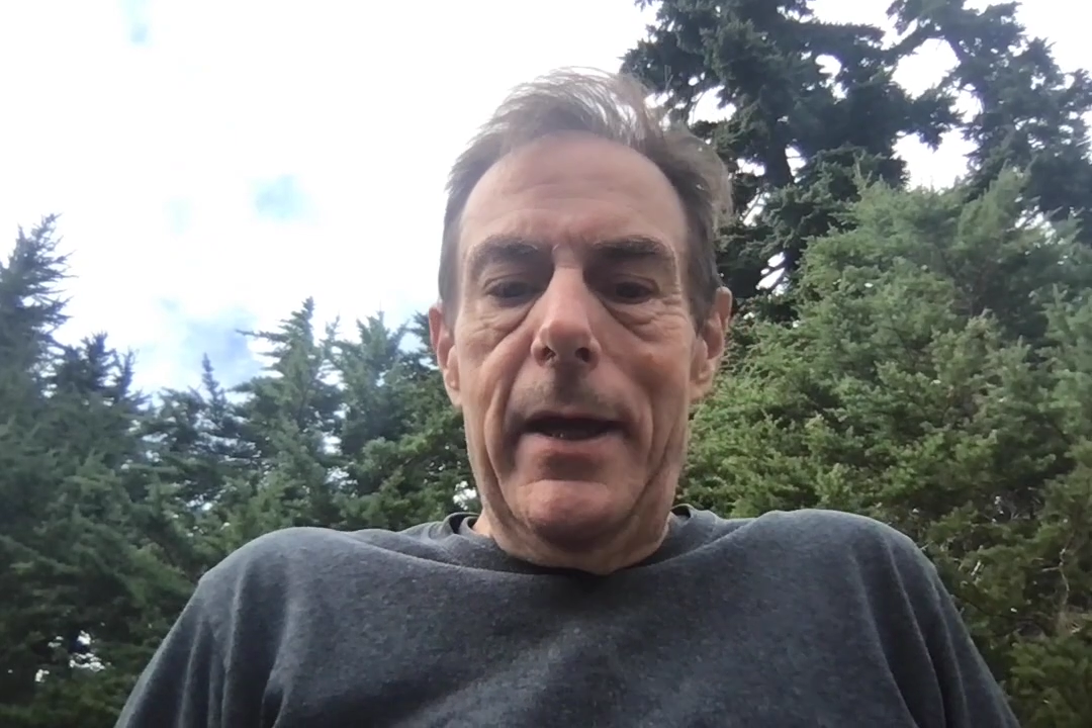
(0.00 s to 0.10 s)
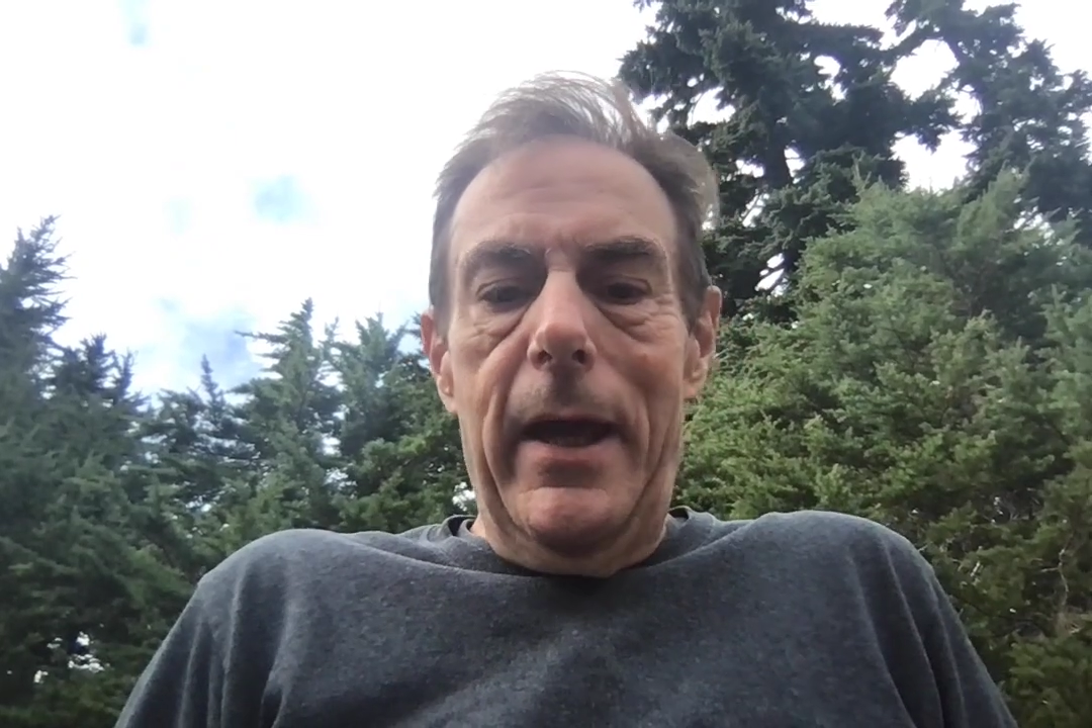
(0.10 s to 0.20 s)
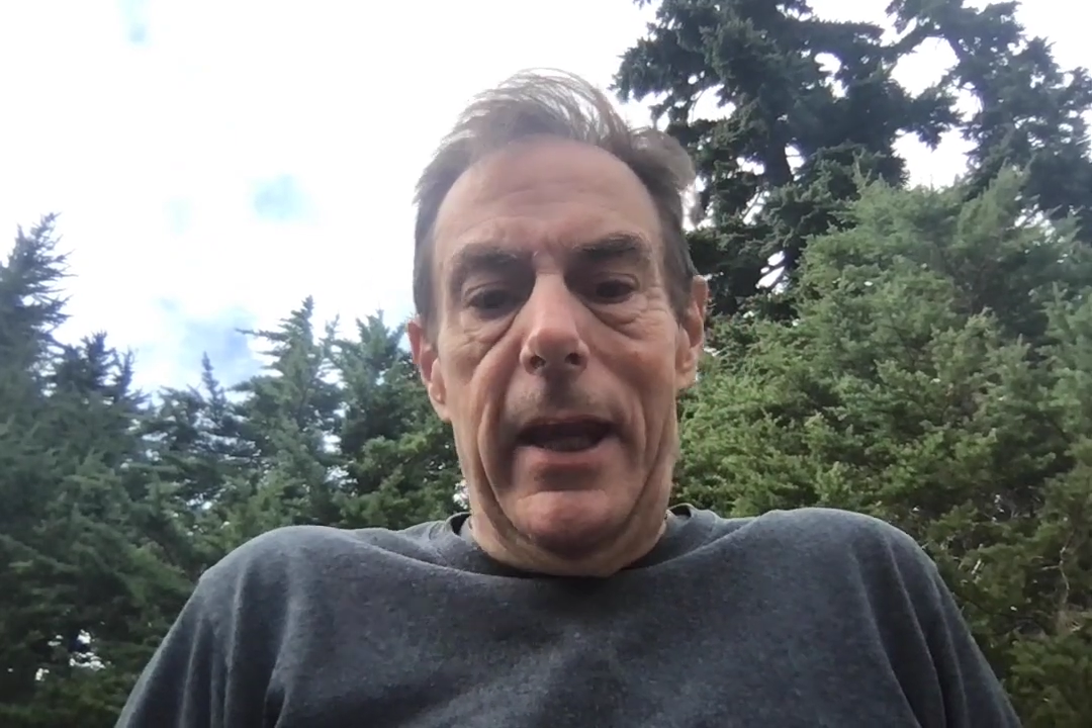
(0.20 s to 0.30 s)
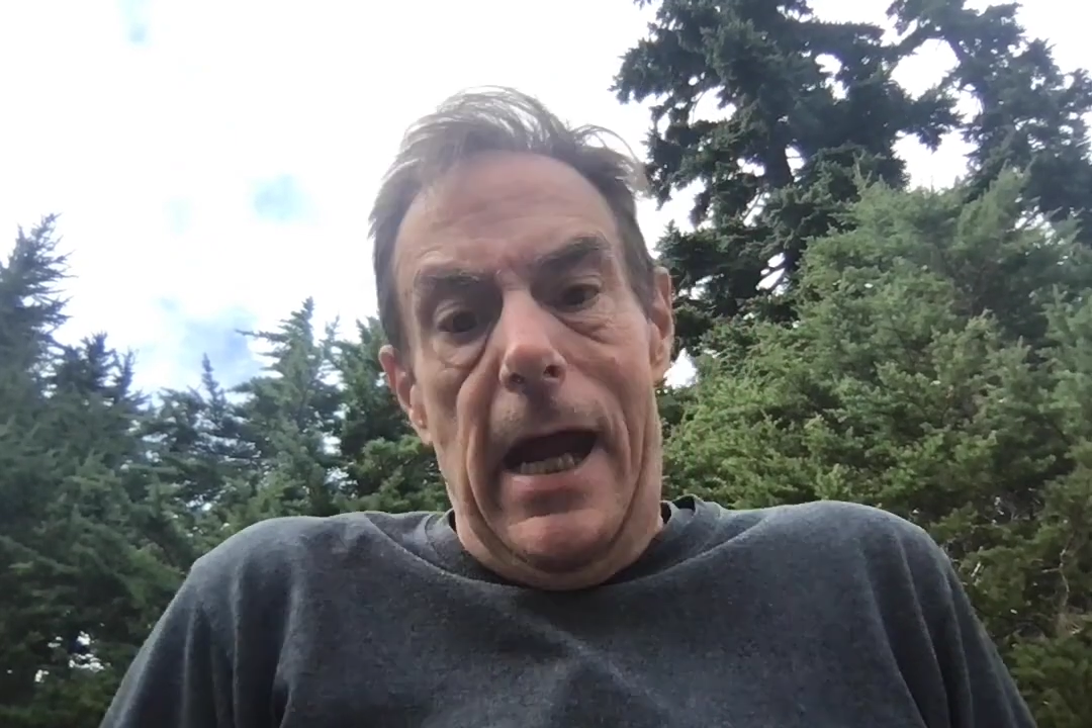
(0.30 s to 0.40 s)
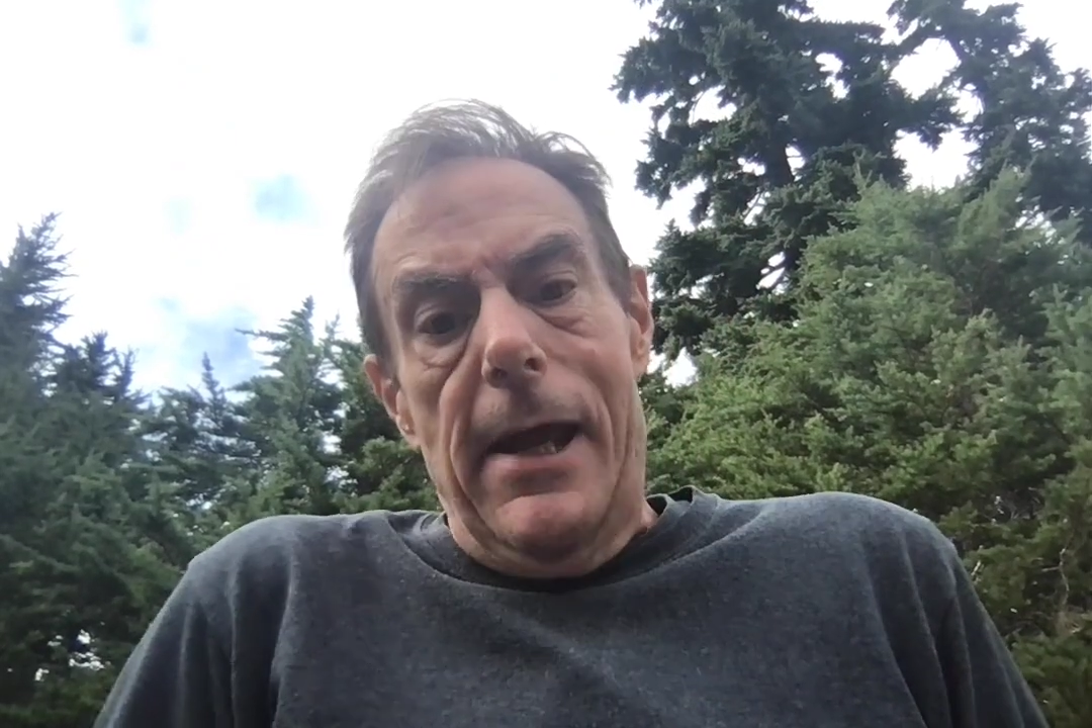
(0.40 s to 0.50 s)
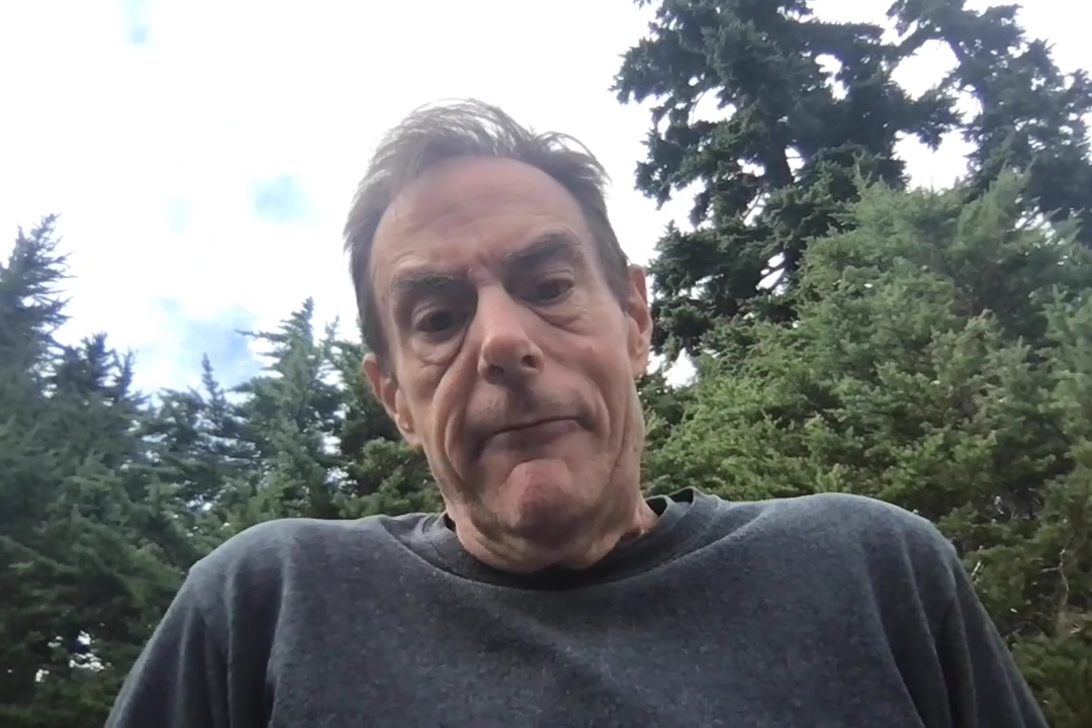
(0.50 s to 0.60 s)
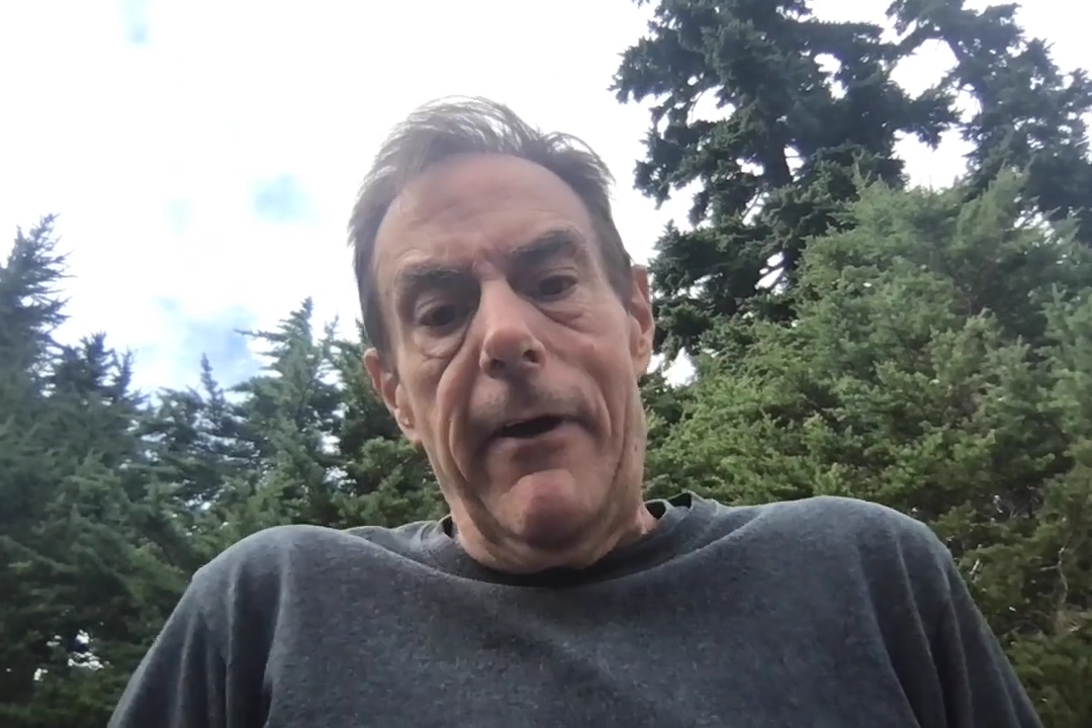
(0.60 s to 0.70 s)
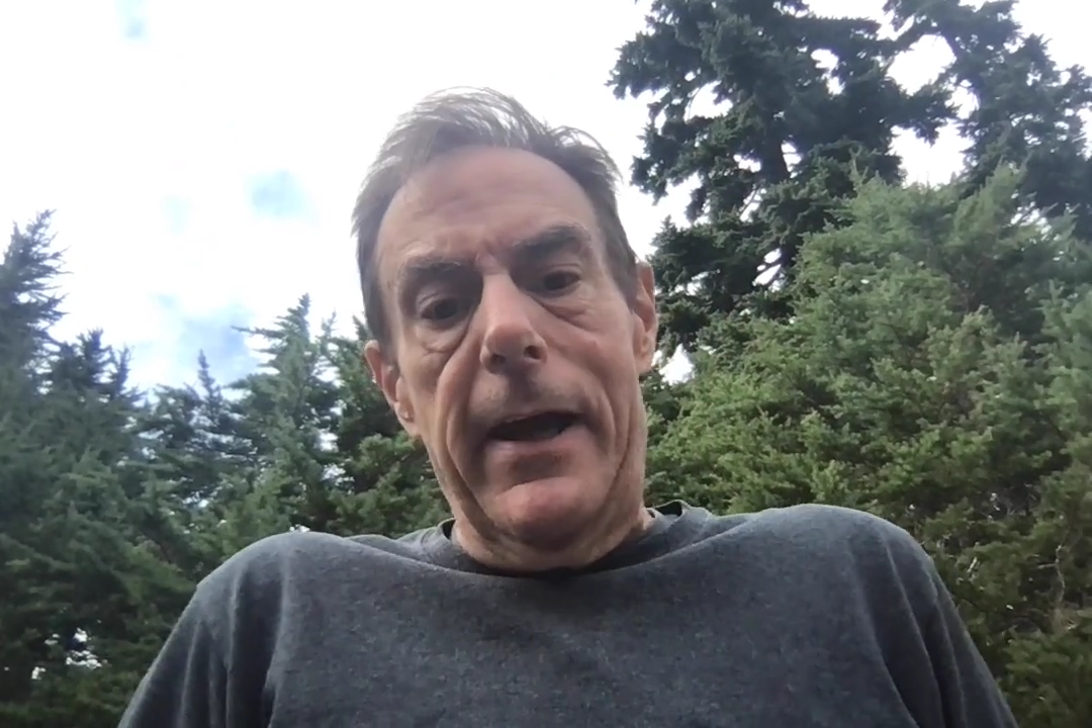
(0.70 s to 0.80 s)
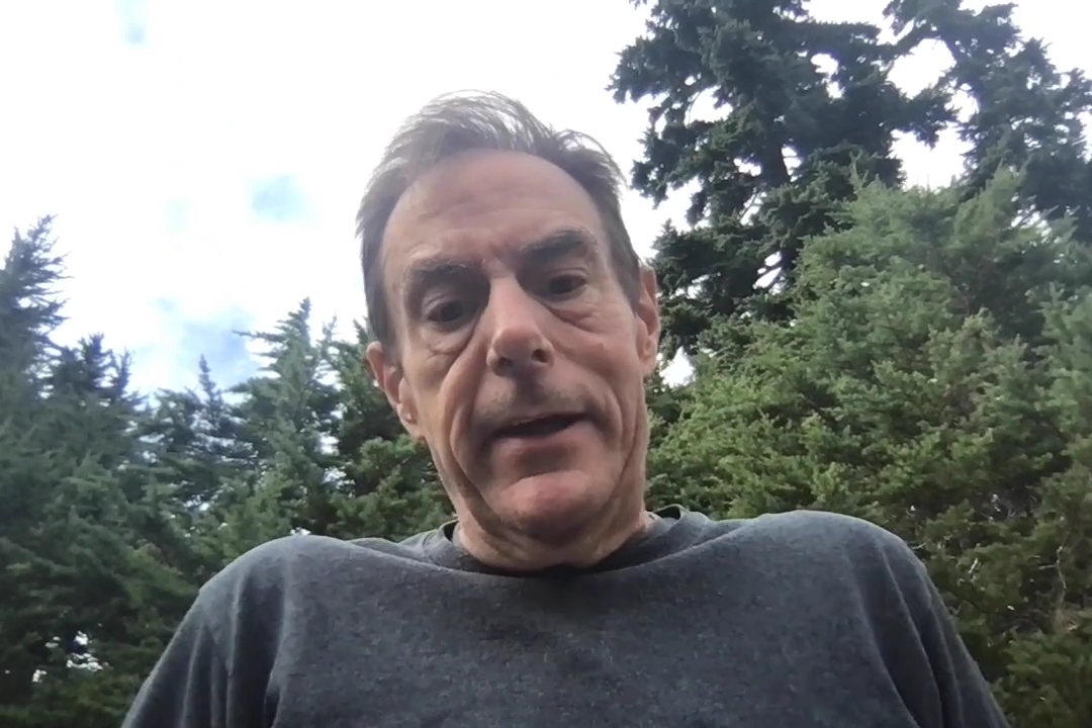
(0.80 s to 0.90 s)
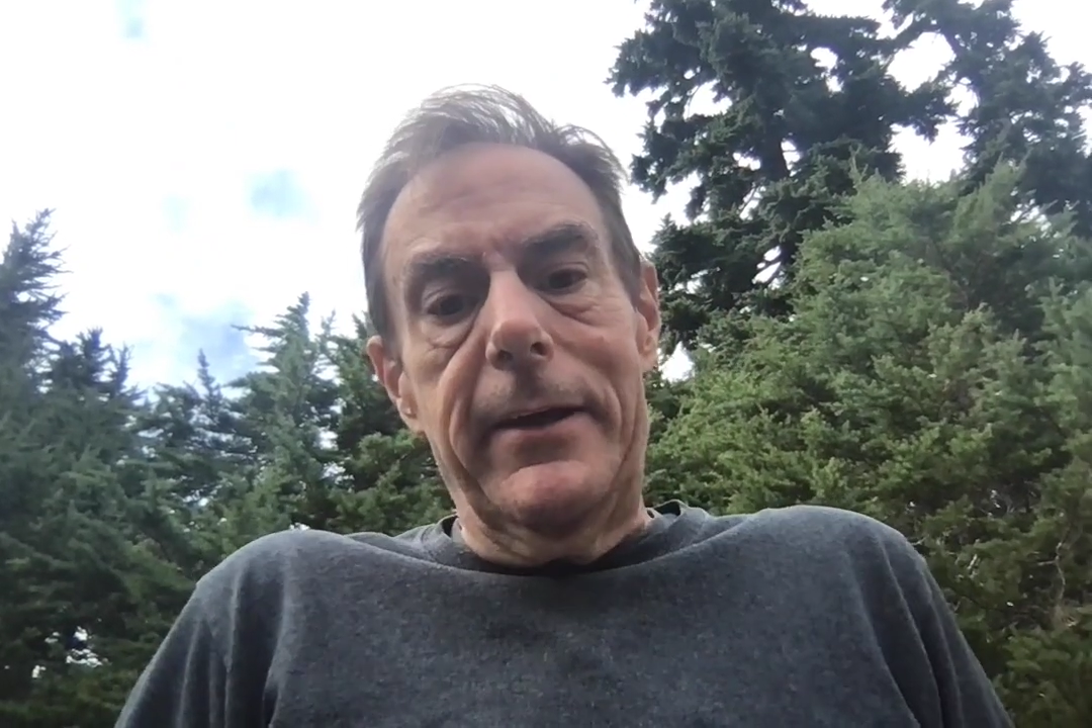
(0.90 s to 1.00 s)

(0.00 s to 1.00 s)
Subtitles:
And I invite